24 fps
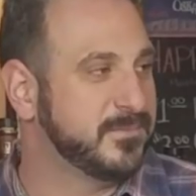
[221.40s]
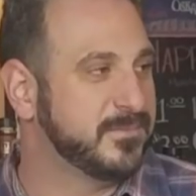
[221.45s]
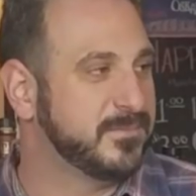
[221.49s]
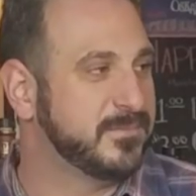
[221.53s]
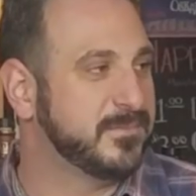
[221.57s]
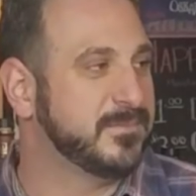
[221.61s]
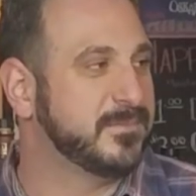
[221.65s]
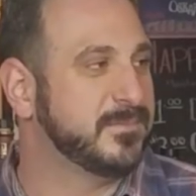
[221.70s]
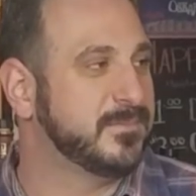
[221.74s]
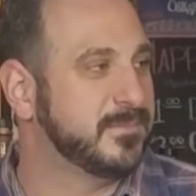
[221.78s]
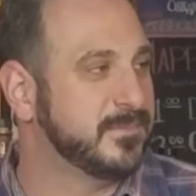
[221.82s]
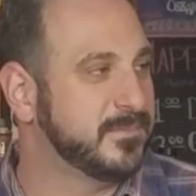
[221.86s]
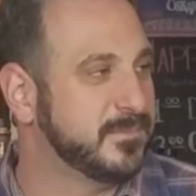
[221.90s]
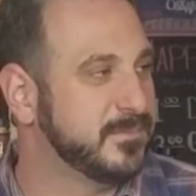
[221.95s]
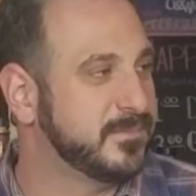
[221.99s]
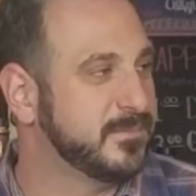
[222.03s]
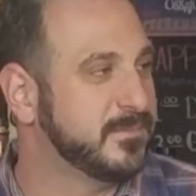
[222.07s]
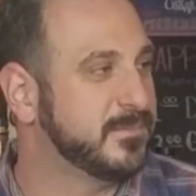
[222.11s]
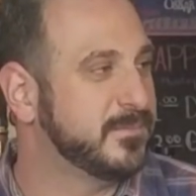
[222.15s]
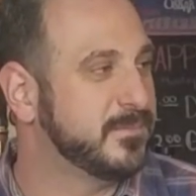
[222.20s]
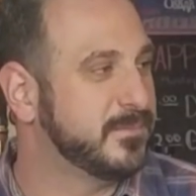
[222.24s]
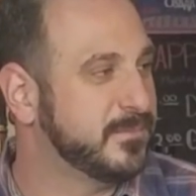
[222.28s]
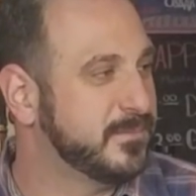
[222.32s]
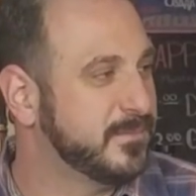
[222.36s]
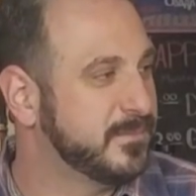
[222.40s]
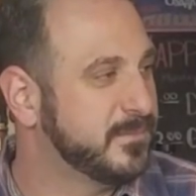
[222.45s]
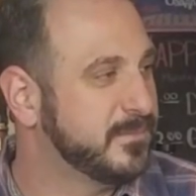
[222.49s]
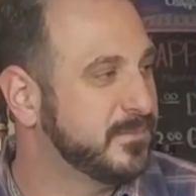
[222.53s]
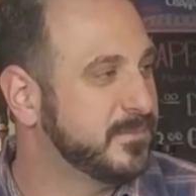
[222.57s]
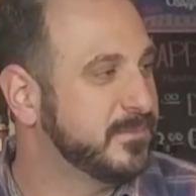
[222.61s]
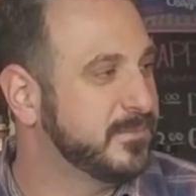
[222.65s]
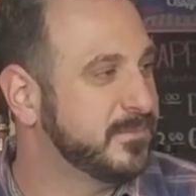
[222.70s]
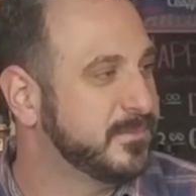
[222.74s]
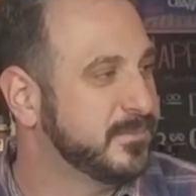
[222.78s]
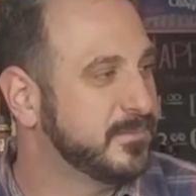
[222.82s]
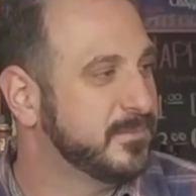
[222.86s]

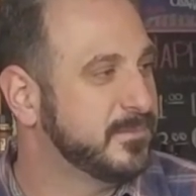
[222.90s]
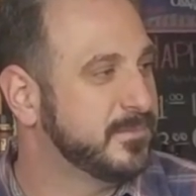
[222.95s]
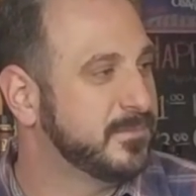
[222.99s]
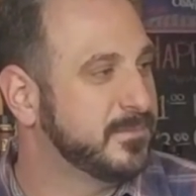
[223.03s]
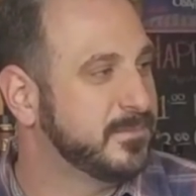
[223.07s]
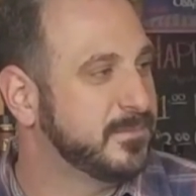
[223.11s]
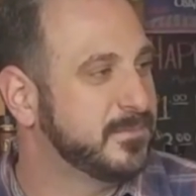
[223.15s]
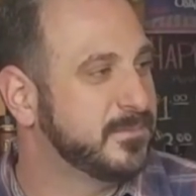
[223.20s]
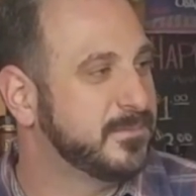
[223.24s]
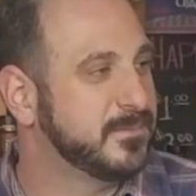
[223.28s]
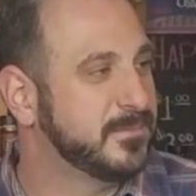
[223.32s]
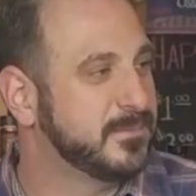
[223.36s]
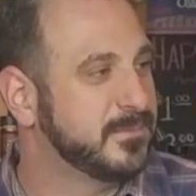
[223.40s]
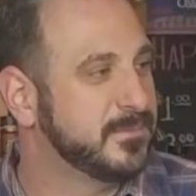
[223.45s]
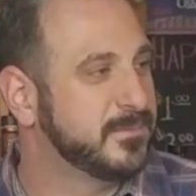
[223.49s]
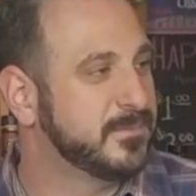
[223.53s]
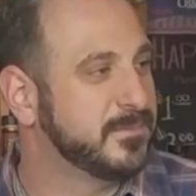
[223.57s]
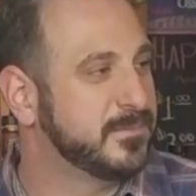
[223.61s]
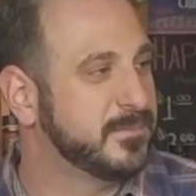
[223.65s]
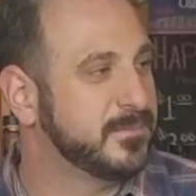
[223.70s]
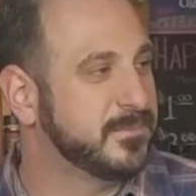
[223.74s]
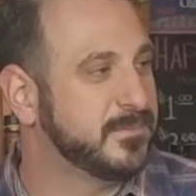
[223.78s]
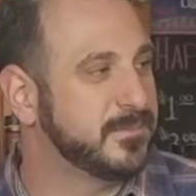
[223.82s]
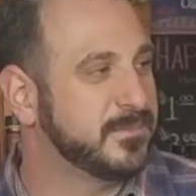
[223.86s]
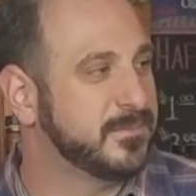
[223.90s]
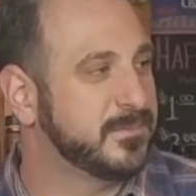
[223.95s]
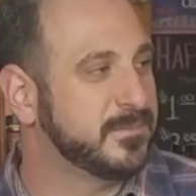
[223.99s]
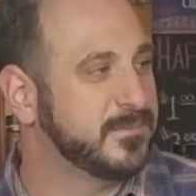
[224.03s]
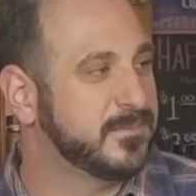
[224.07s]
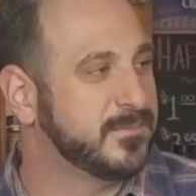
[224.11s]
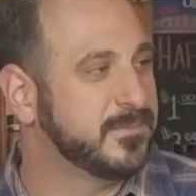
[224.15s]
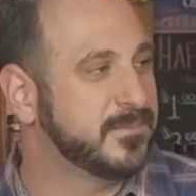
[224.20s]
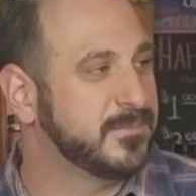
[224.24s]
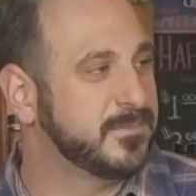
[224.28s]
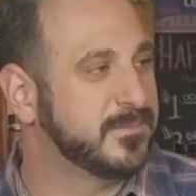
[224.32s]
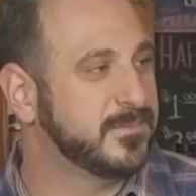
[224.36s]

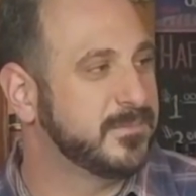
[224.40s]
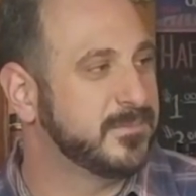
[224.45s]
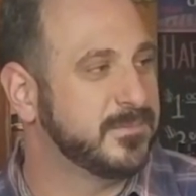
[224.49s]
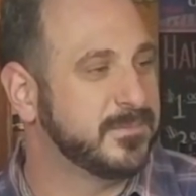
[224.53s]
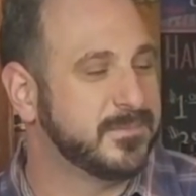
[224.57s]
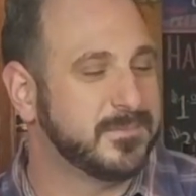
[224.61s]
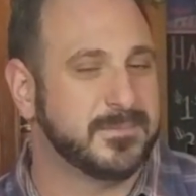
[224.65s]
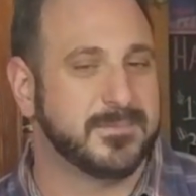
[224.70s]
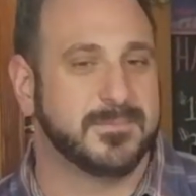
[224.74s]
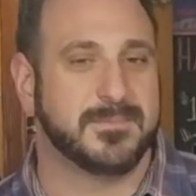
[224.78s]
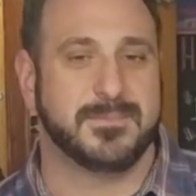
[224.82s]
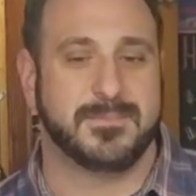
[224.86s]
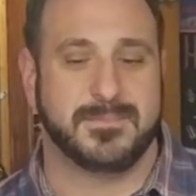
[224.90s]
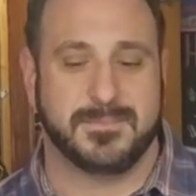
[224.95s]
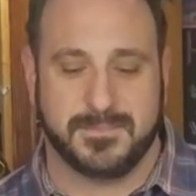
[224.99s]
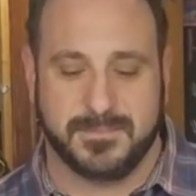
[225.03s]
(not speaking)